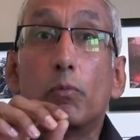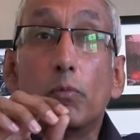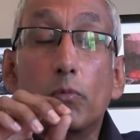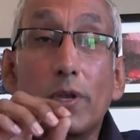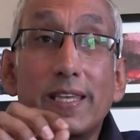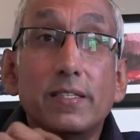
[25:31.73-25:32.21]

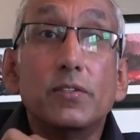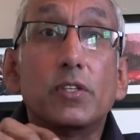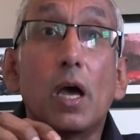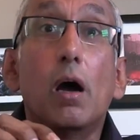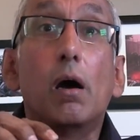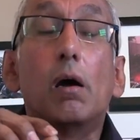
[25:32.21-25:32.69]
reasons
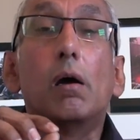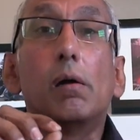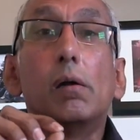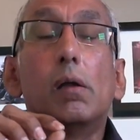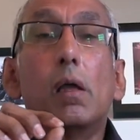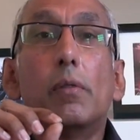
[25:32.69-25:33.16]
that
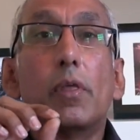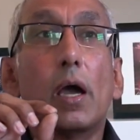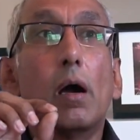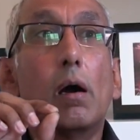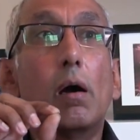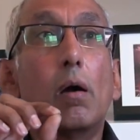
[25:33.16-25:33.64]
are,
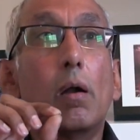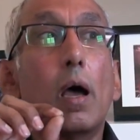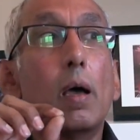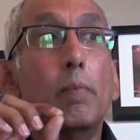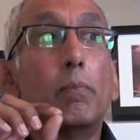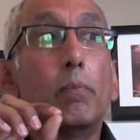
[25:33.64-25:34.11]
that
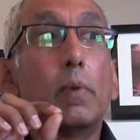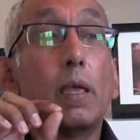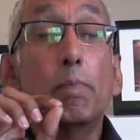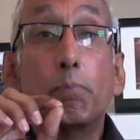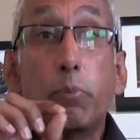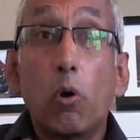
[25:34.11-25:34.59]
are um,
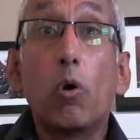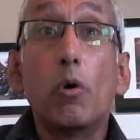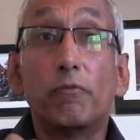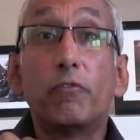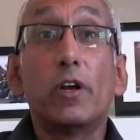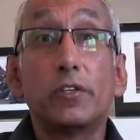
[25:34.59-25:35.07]

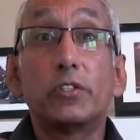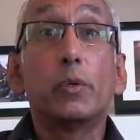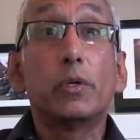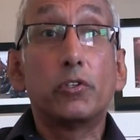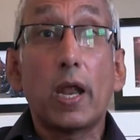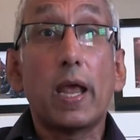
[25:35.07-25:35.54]
important for us
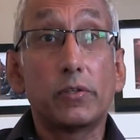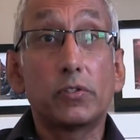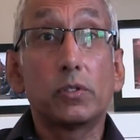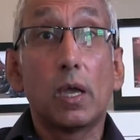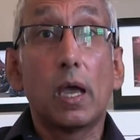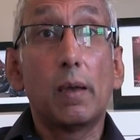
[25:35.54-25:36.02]
to
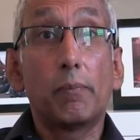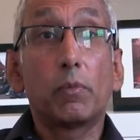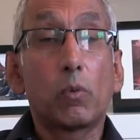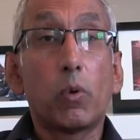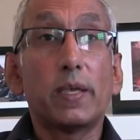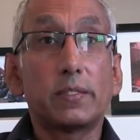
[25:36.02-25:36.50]
address. Um,
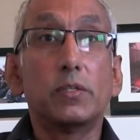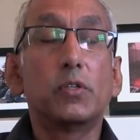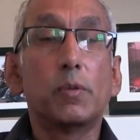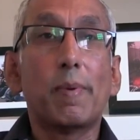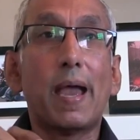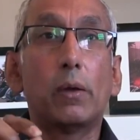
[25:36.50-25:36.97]

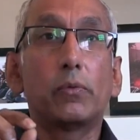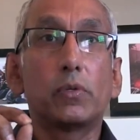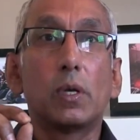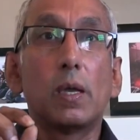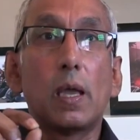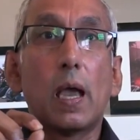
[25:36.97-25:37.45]
questions
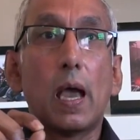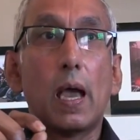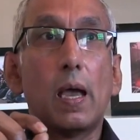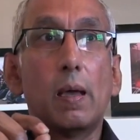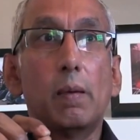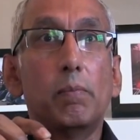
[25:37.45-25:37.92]
about
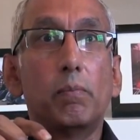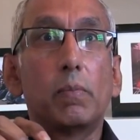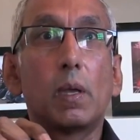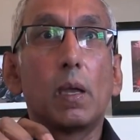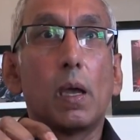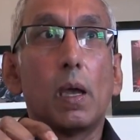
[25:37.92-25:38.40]
um,
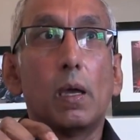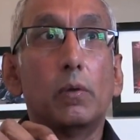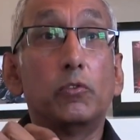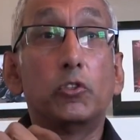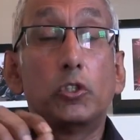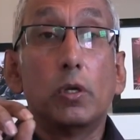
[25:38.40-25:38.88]

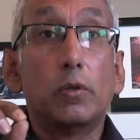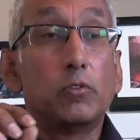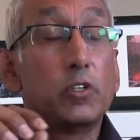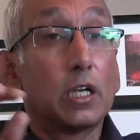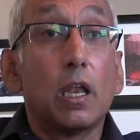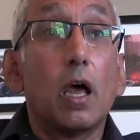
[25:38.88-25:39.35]

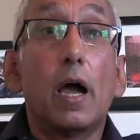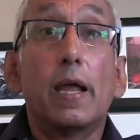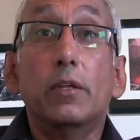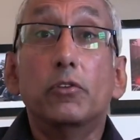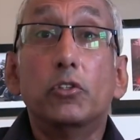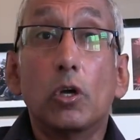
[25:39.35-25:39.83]

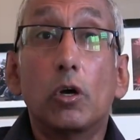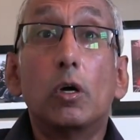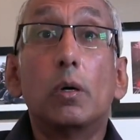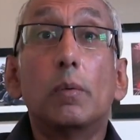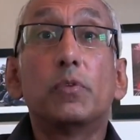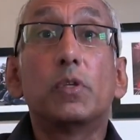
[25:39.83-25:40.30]
decline in
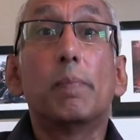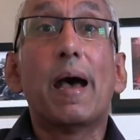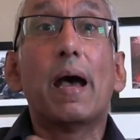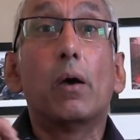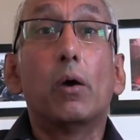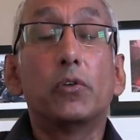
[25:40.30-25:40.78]
jobs,
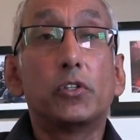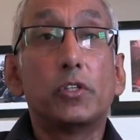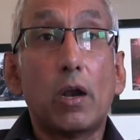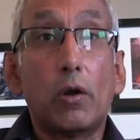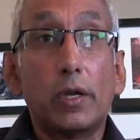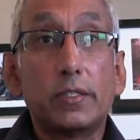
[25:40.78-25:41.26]
about
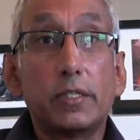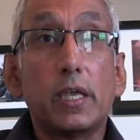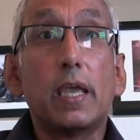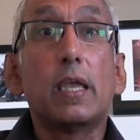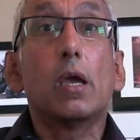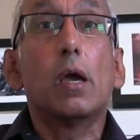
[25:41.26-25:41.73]

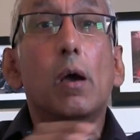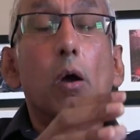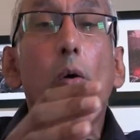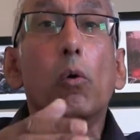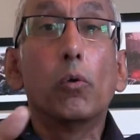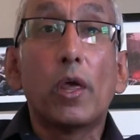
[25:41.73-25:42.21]
austerity, uh,
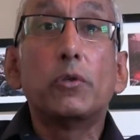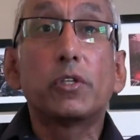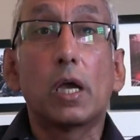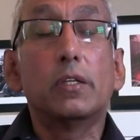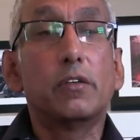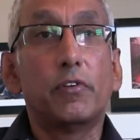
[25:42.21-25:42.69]
all those
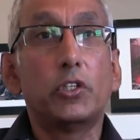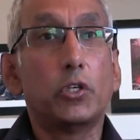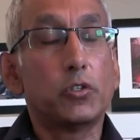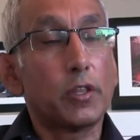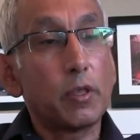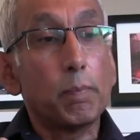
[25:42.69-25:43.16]
kinds of
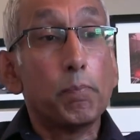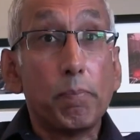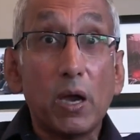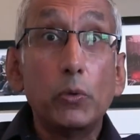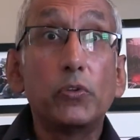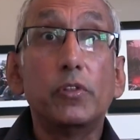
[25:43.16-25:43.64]
issues. I think
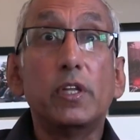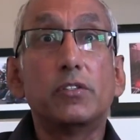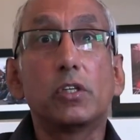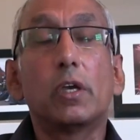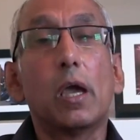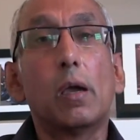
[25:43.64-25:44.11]
both
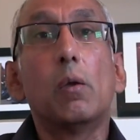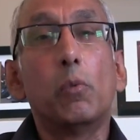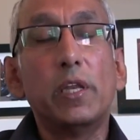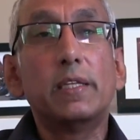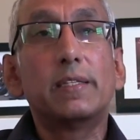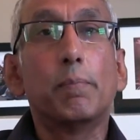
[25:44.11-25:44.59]
needs to go,
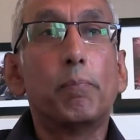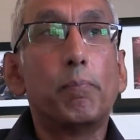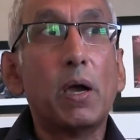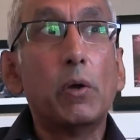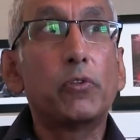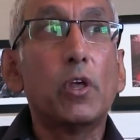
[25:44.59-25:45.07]
we need
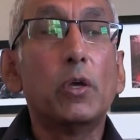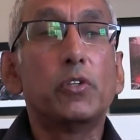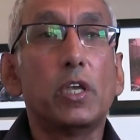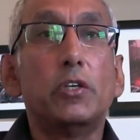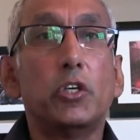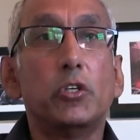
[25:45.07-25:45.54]
both
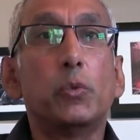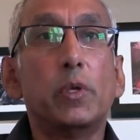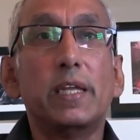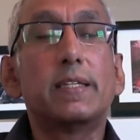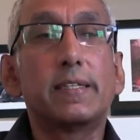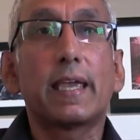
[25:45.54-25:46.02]
those issues, we
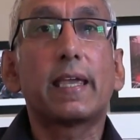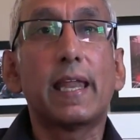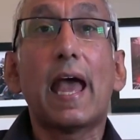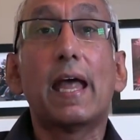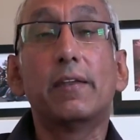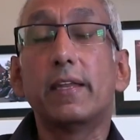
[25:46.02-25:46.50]
need to take
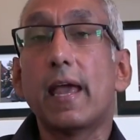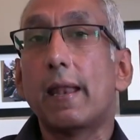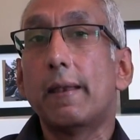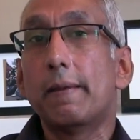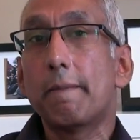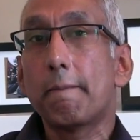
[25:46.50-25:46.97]
it hand in
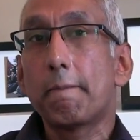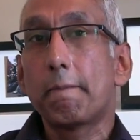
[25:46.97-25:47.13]
hand.